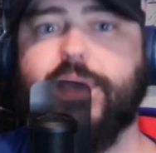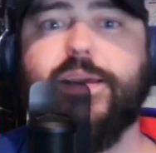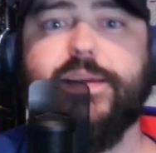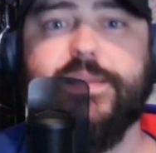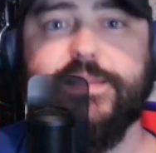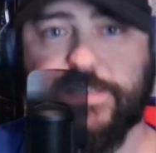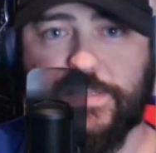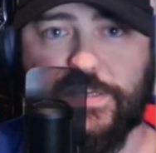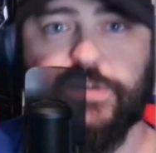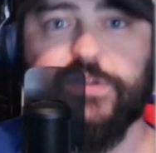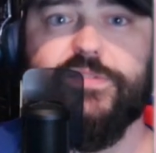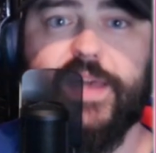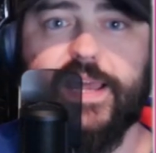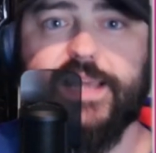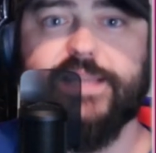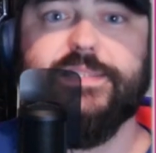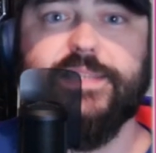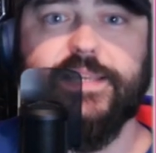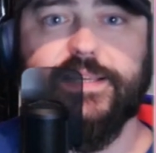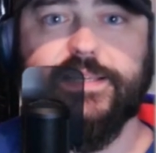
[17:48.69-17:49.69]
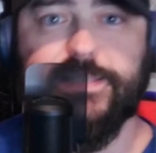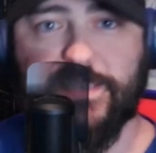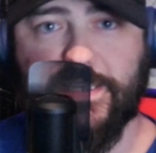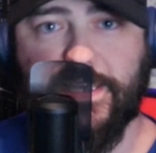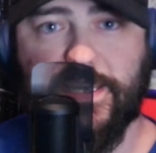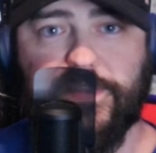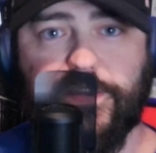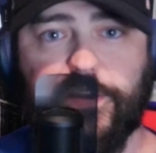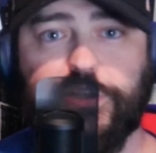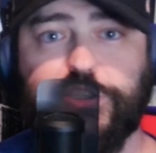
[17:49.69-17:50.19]
until they
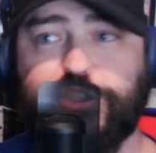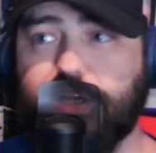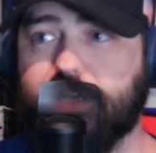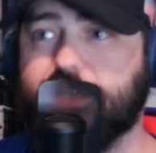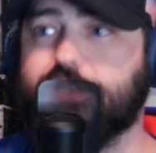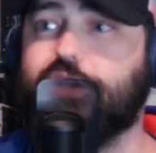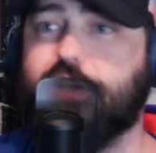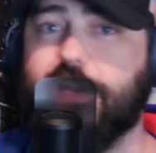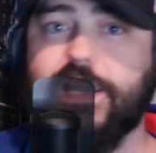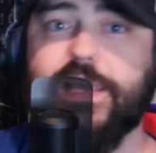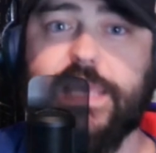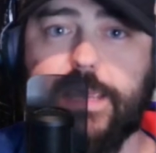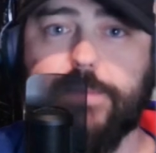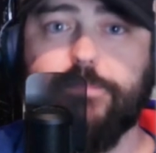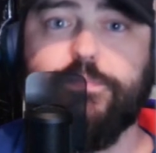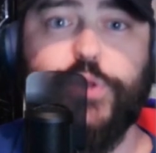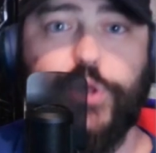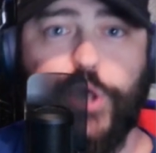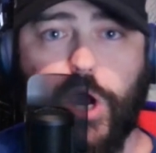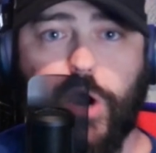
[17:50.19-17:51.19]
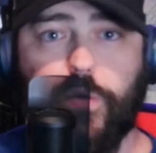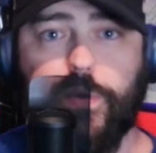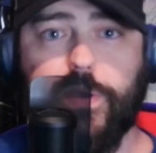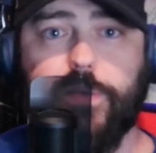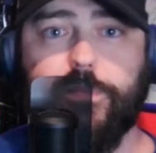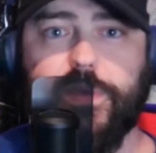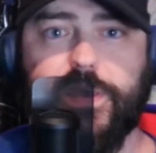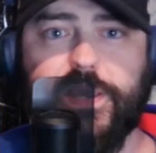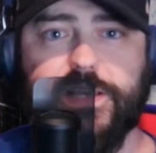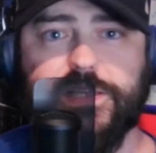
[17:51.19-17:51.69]
succeed. They're just going to keep
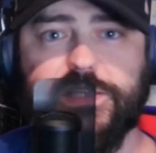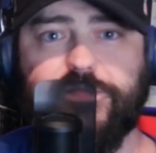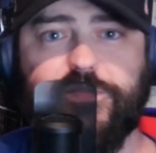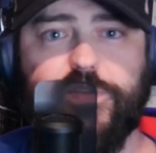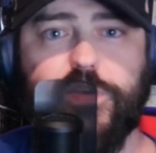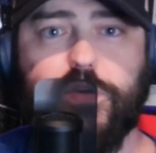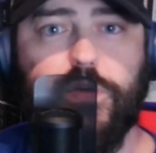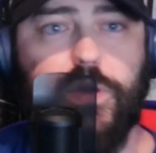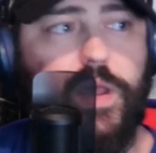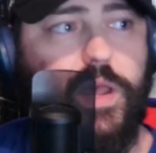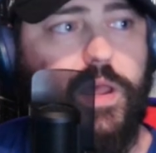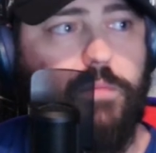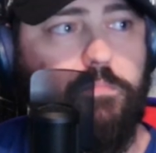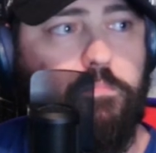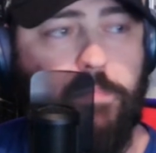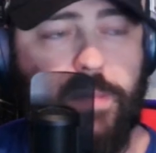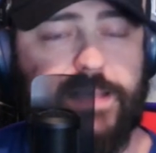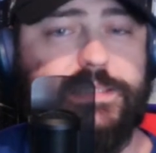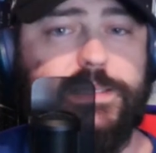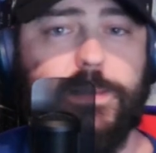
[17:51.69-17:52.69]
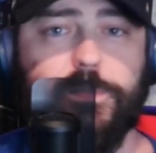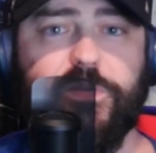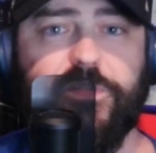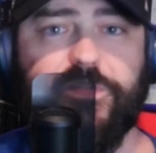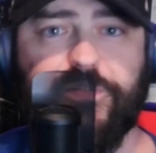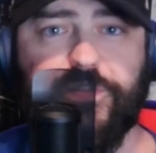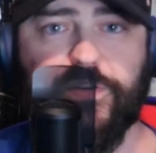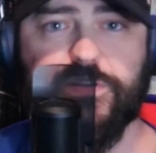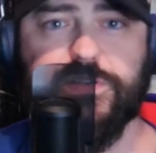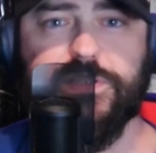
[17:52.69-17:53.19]
going, because if you mess up the
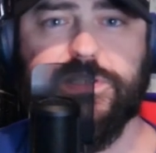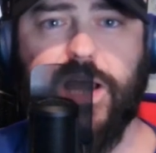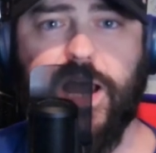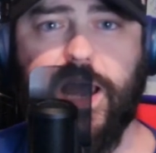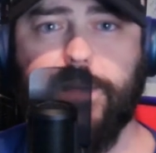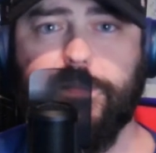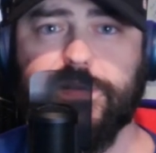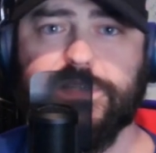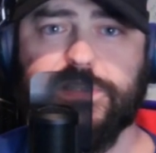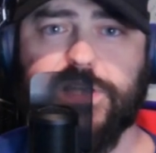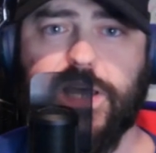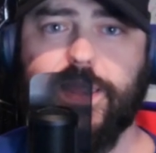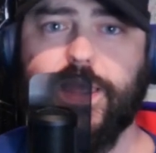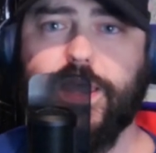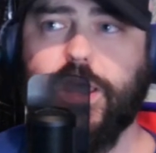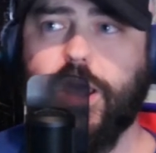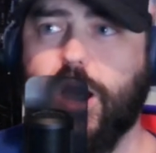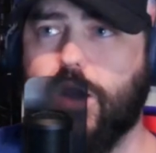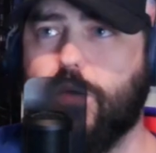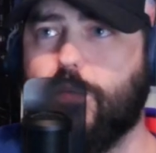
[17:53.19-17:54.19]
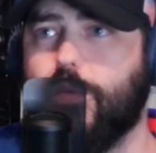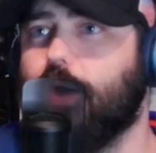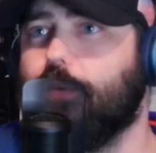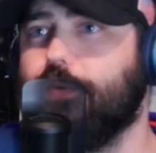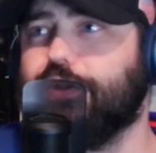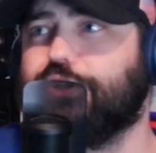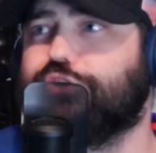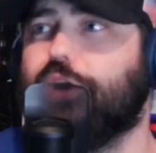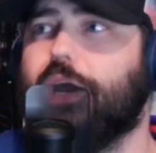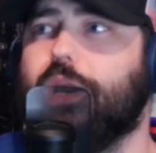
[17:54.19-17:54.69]
first time, it's not like, oh, well,
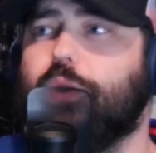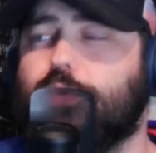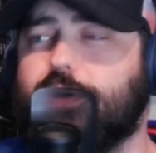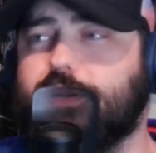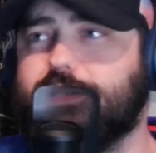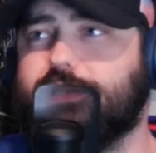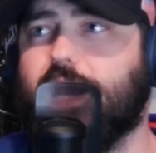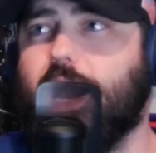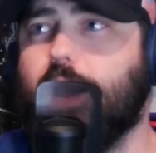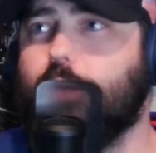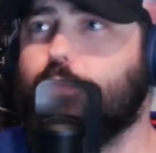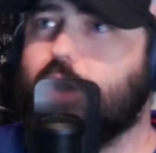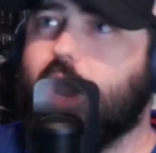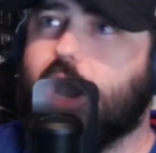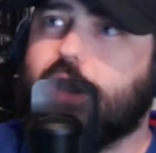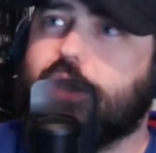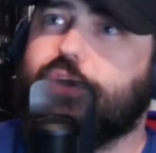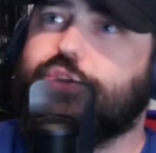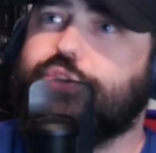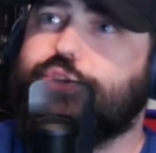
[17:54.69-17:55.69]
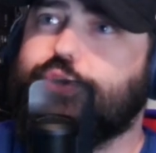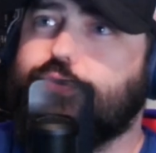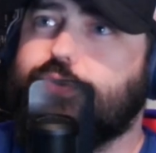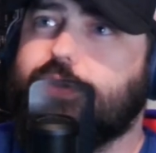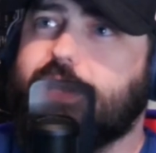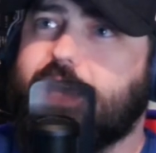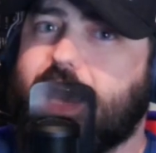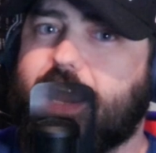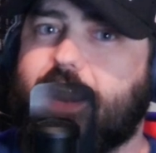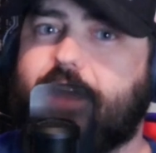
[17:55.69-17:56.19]
we tried one time, we're not going to do it
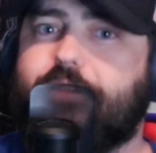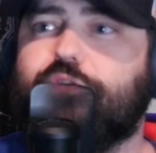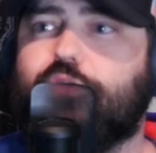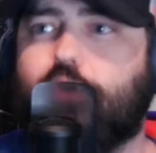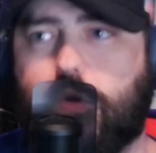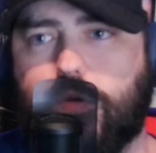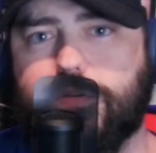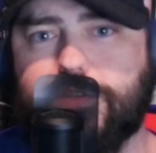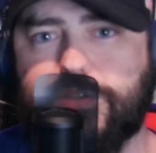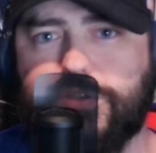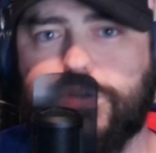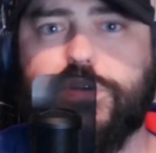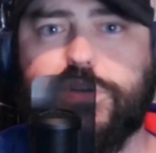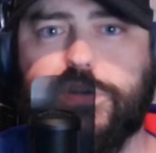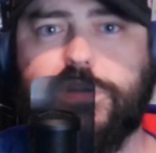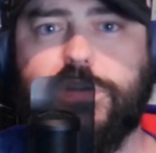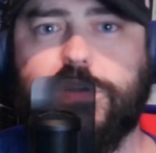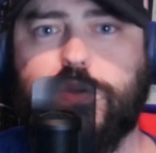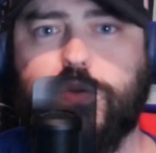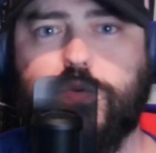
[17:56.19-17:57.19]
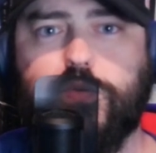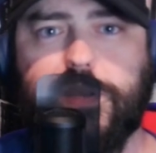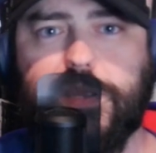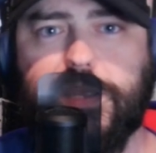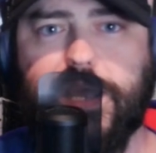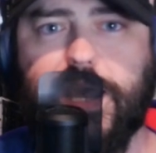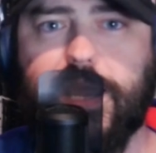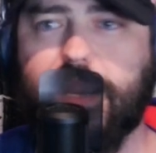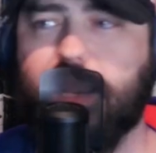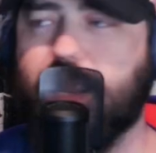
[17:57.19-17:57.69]
again. Of course they're going to do it
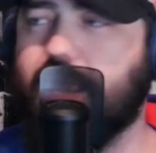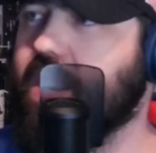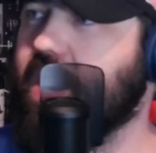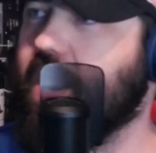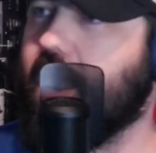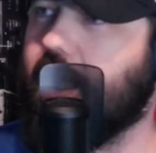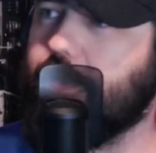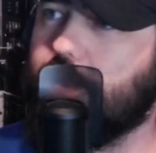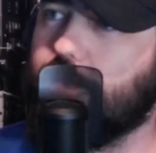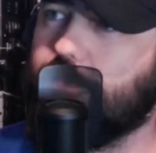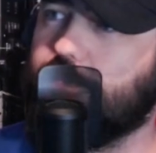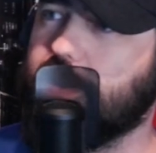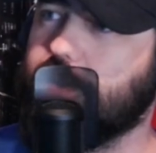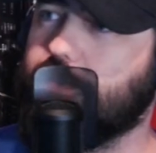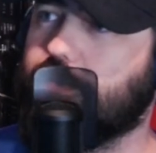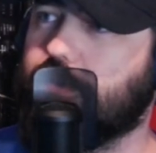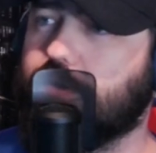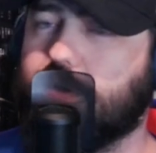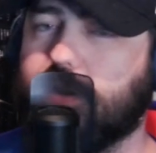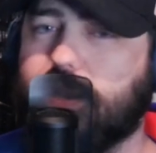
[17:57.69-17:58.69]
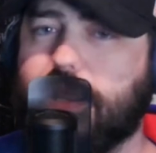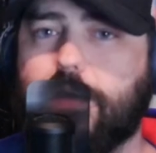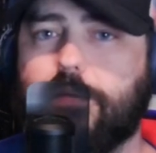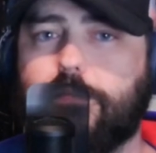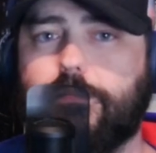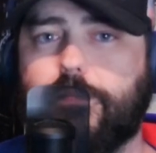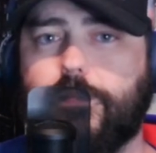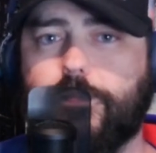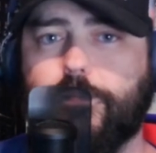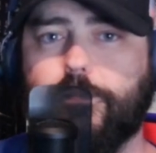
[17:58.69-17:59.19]
again. And the people are going to get
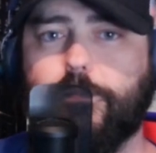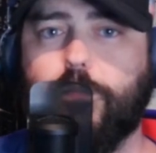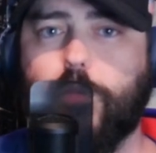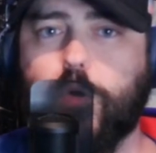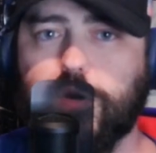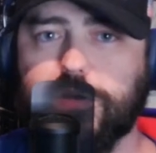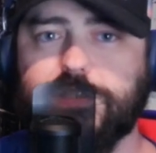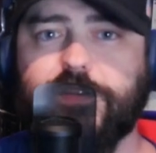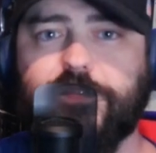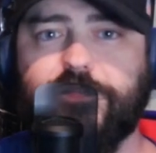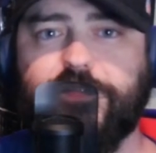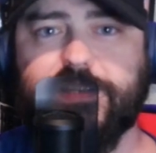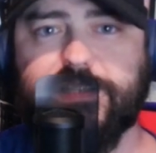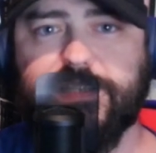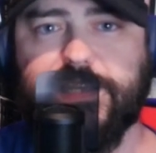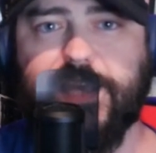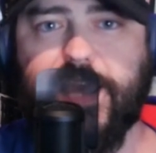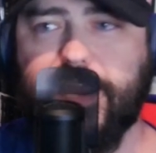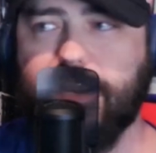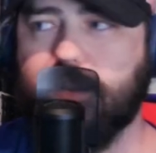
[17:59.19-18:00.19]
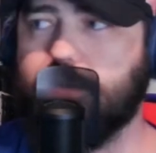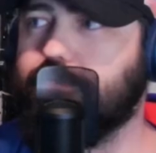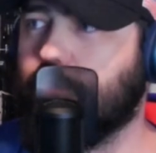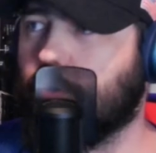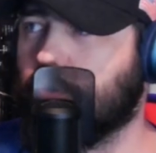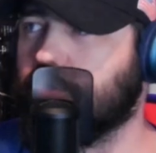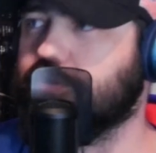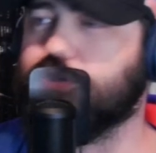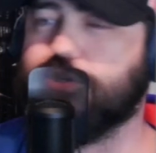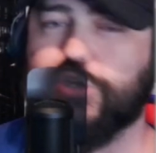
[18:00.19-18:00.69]
more sophisticated,
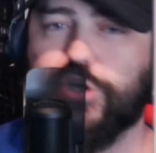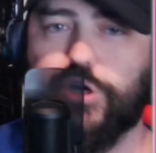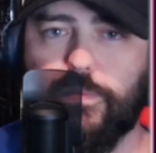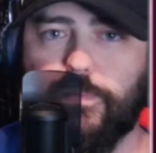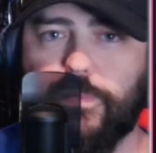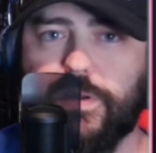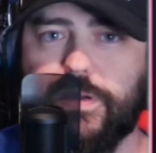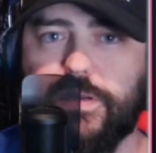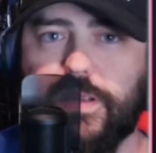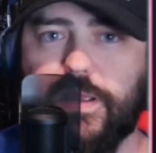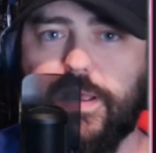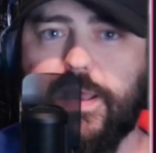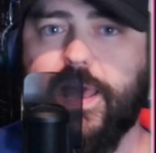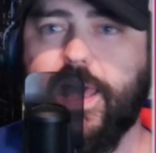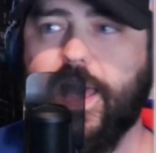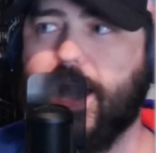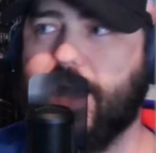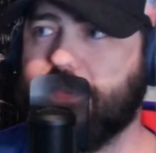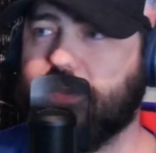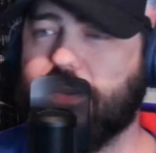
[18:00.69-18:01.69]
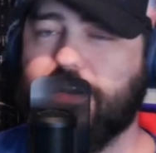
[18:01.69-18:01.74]
more determined. And then